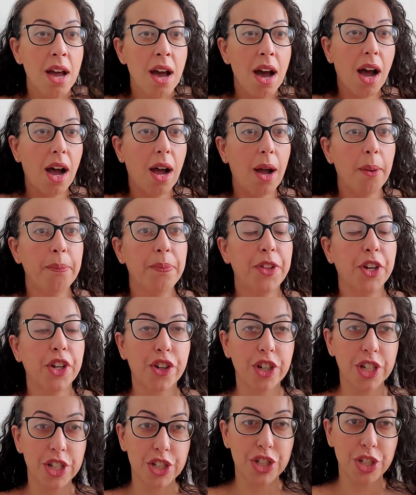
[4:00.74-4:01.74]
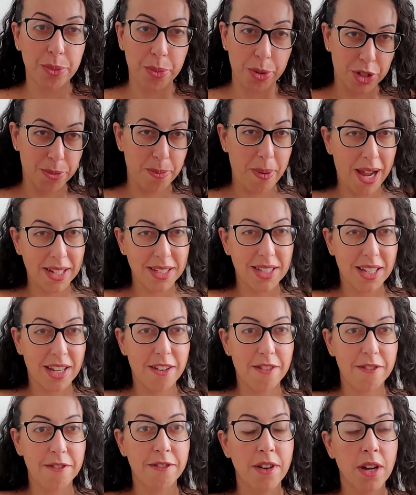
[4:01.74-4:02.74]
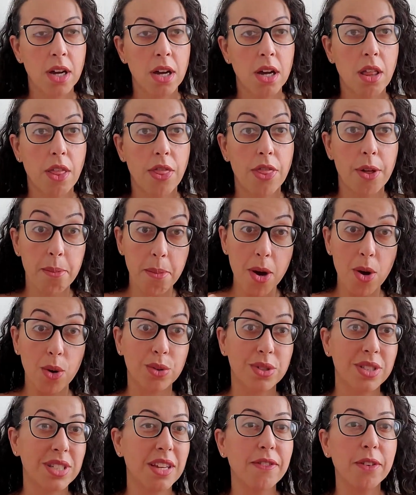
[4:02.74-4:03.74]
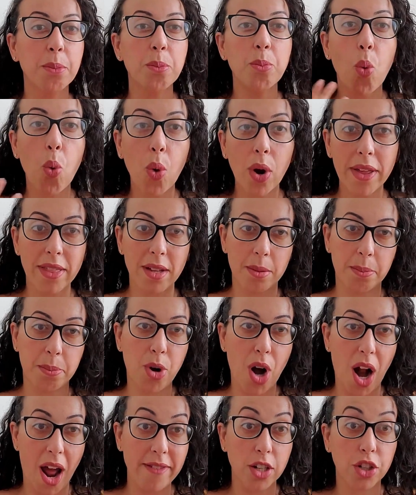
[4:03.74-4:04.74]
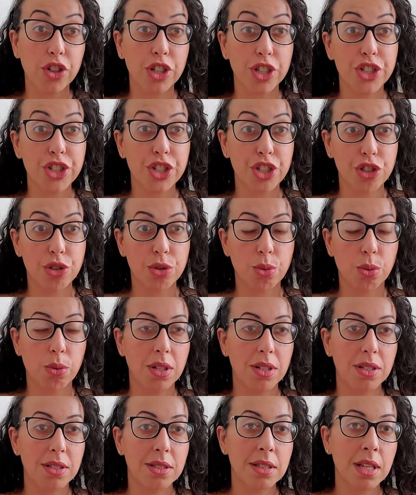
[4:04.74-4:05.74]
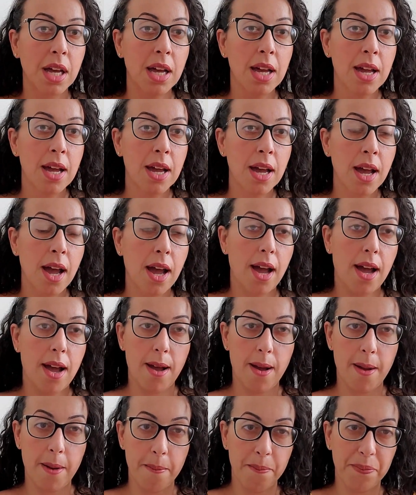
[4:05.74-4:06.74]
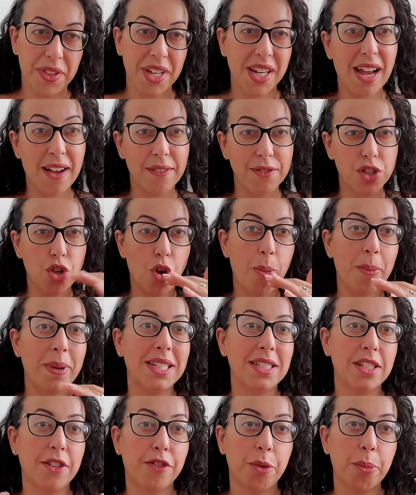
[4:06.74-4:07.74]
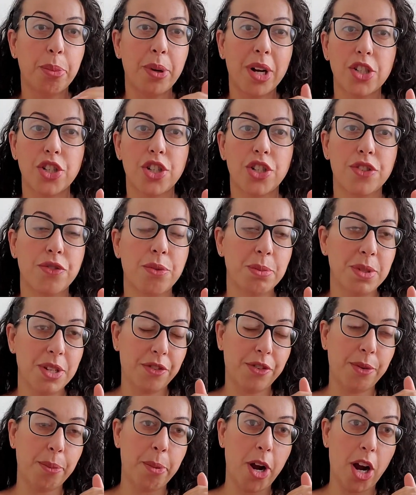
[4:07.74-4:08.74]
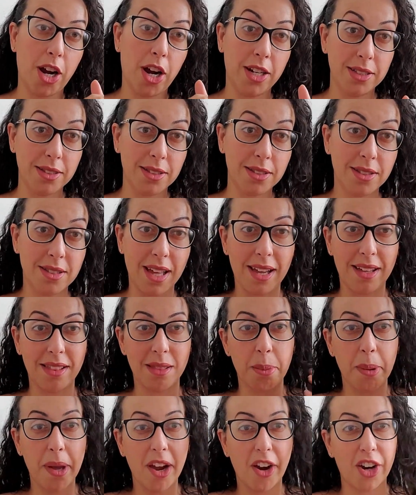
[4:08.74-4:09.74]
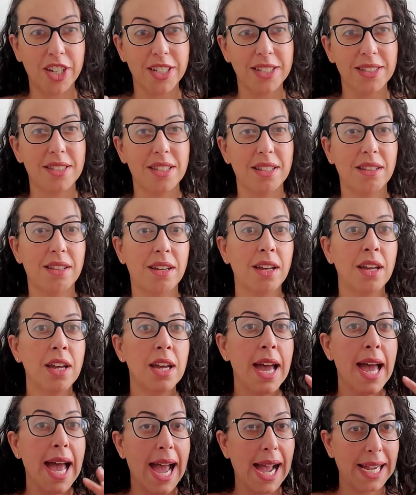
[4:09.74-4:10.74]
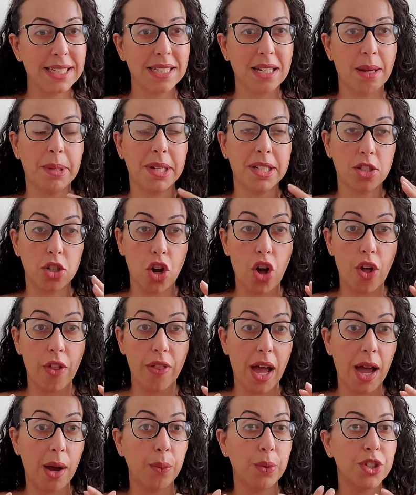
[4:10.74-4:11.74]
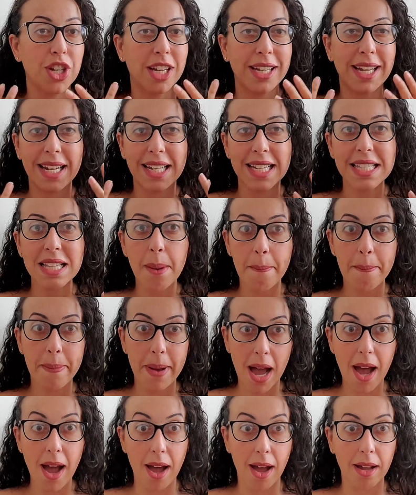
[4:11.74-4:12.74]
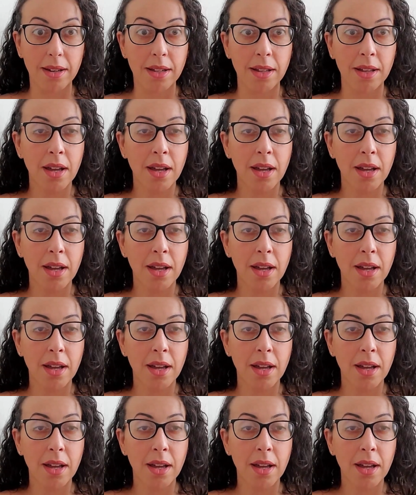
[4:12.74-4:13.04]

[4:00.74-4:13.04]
the Christian perspective the most, even more than private Christian schools that have so many different pressures from different parts, like parents and the academics and all that, which again isn't bad,